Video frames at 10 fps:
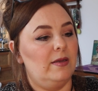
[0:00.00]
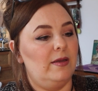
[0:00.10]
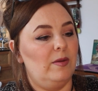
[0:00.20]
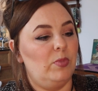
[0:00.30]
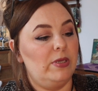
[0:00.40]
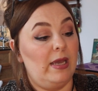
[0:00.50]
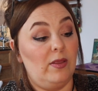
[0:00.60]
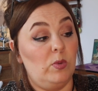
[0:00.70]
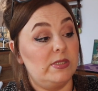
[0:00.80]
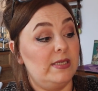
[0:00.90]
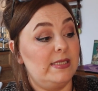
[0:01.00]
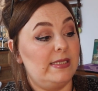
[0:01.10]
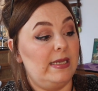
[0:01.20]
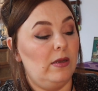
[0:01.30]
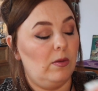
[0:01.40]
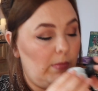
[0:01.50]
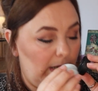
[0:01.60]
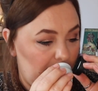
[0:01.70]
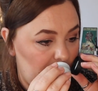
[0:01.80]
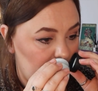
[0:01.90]
But yeah, there wasn't a seal on
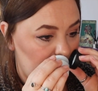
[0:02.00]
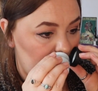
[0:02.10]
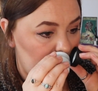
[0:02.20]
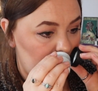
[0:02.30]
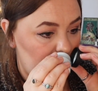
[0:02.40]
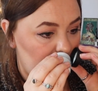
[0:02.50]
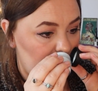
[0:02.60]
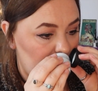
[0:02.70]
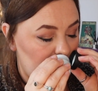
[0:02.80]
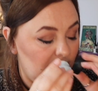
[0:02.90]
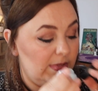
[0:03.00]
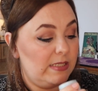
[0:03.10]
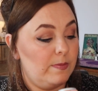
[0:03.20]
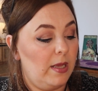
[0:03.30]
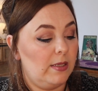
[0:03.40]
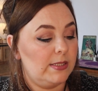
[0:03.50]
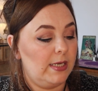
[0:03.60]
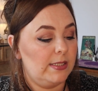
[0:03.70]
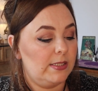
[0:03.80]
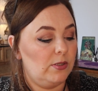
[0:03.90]
mine. Smells
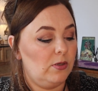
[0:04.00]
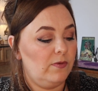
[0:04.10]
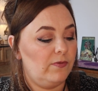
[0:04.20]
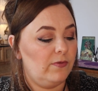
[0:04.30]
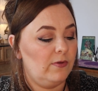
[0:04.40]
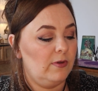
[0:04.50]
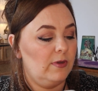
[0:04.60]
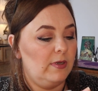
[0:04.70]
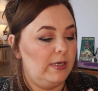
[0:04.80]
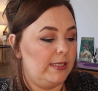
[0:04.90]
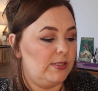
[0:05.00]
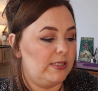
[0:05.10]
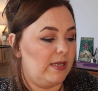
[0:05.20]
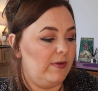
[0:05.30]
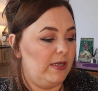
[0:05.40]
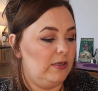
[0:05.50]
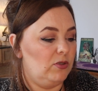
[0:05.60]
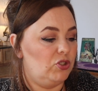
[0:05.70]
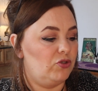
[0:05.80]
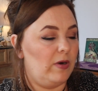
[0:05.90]
nice enough. Let's just give it a
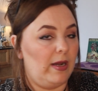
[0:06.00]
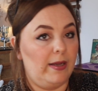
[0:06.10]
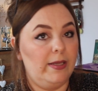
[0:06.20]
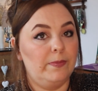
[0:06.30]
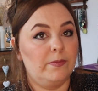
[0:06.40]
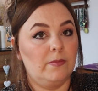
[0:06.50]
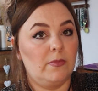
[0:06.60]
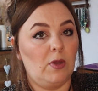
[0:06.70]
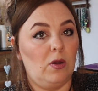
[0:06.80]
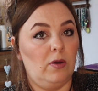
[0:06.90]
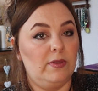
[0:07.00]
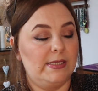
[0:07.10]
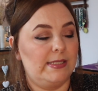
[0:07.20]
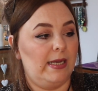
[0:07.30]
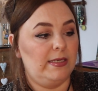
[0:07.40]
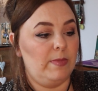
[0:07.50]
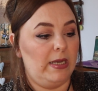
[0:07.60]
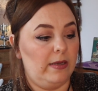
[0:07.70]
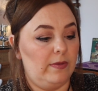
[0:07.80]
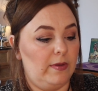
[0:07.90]
little try on the side of my
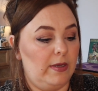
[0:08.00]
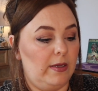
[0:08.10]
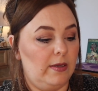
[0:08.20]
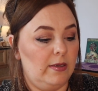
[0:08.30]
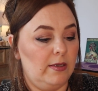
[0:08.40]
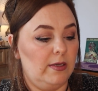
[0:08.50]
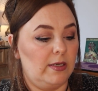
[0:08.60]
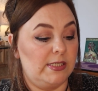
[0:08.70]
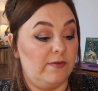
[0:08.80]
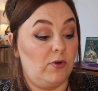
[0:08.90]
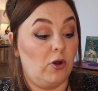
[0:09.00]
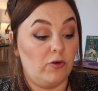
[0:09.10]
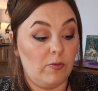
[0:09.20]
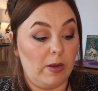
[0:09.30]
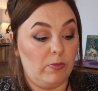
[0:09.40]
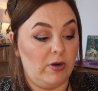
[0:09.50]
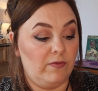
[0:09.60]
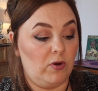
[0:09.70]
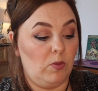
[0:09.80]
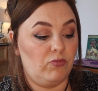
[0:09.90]
hand there, because I've got to remember
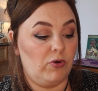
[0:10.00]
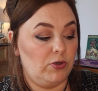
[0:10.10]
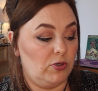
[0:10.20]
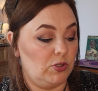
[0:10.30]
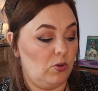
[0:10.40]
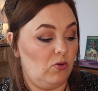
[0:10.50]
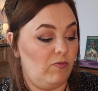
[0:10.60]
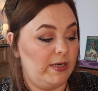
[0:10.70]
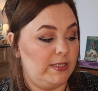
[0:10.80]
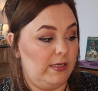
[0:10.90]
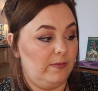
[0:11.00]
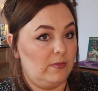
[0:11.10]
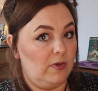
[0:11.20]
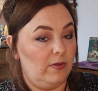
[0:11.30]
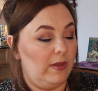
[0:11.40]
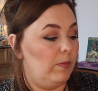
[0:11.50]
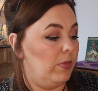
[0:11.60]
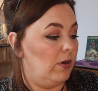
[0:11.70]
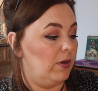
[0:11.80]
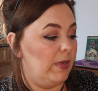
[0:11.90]
I've got product already on that
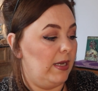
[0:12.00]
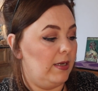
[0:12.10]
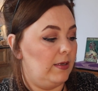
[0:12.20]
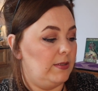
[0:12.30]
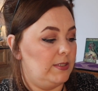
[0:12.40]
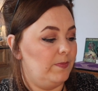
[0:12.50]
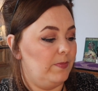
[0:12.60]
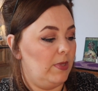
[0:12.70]
part of my hand.